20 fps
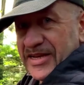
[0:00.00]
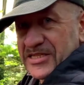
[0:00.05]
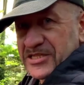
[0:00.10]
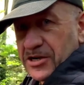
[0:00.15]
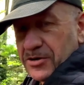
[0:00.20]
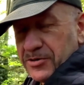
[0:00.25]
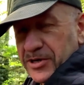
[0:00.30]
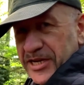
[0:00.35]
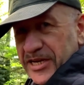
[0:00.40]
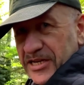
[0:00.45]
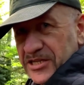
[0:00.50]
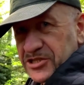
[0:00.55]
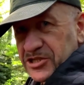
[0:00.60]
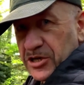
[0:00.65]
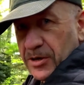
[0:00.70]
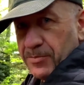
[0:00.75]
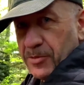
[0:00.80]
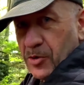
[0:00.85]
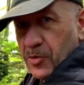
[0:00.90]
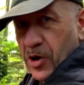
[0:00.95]
It's only a
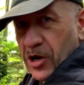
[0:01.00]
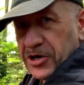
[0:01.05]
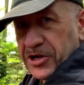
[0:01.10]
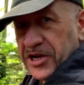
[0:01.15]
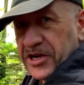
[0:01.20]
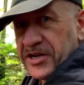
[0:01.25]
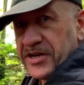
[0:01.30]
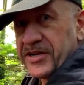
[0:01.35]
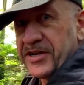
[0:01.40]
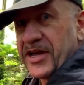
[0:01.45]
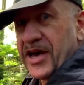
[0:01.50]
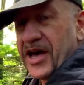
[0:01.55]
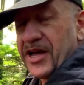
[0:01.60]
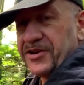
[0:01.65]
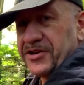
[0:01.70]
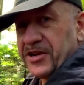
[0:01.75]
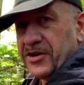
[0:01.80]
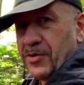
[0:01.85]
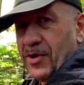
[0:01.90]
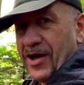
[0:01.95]
summer one, and I
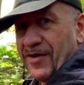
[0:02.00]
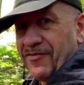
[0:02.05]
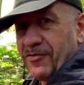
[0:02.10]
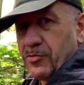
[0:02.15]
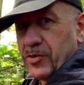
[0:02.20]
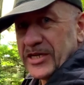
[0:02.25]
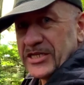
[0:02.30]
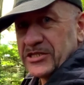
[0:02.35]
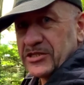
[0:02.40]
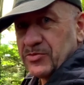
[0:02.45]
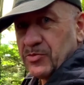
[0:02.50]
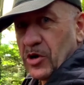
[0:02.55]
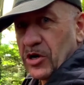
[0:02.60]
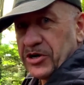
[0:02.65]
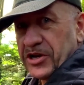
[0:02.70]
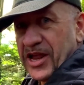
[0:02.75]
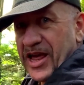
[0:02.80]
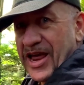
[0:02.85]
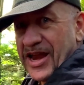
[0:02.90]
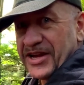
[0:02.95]
do have a winter
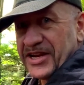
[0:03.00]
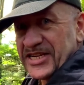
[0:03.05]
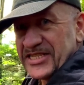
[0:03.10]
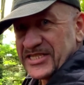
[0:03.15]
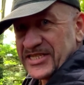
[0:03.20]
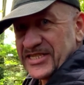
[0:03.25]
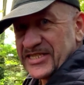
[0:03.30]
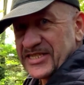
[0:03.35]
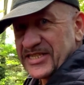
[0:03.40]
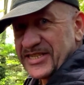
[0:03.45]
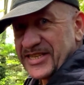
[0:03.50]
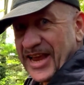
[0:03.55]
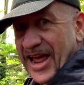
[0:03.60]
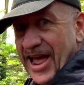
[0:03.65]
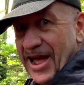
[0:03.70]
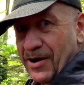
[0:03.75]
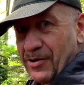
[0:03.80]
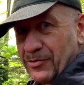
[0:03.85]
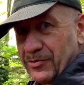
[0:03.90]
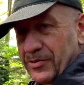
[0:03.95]
one, and this is
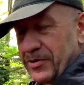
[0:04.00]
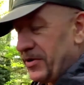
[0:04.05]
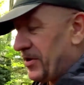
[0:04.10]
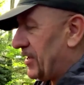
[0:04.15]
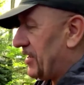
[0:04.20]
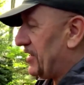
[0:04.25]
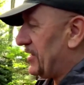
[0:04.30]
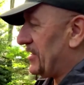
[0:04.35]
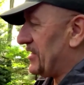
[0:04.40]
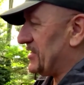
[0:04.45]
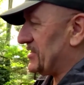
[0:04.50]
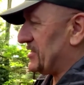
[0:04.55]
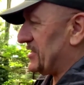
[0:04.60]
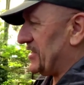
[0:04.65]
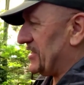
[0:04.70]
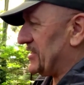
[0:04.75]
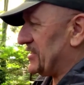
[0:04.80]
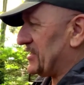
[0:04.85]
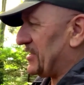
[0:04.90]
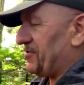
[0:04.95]
down. This
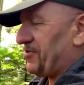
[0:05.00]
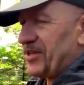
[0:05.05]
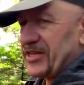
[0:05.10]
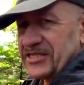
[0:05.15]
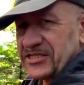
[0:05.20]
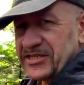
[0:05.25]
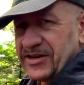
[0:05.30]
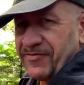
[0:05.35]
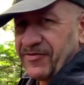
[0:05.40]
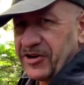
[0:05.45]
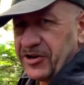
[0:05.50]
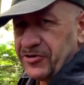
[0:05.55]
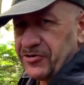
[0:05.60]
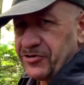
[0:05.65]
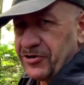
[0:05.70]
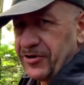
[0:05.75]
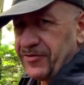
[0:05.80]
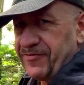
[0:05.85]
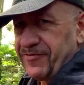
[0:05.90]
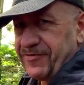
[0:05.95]
is, I think,
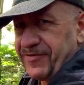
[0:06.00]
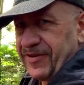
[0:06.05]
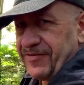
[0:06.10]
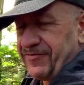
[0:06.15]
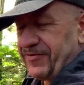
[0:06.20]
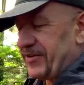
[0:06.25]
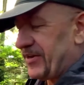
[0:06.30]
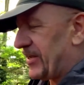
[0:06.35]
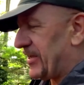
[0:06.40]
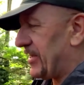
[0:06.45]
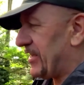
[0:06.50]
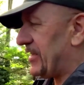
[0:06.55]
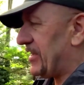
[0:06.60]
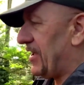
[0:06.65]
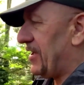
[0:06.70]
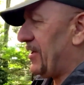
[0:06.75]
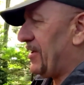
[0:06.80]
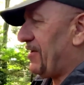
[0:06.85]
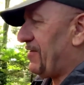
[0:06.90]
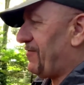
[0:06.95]
750
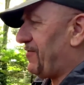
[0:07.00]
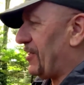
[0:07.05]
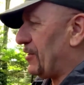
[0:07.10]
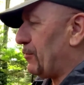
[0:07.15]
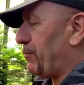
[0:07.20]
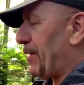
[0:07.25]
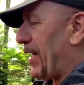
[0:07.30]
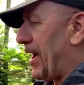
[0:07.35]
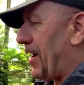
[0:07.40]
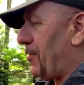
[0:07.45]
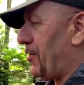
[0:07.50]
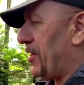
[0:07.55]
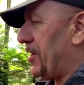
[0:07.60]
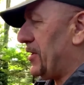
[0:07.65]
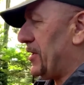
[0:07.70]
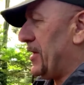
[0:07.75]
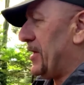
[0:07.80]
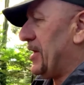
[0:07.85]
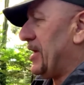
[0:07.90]
fill power.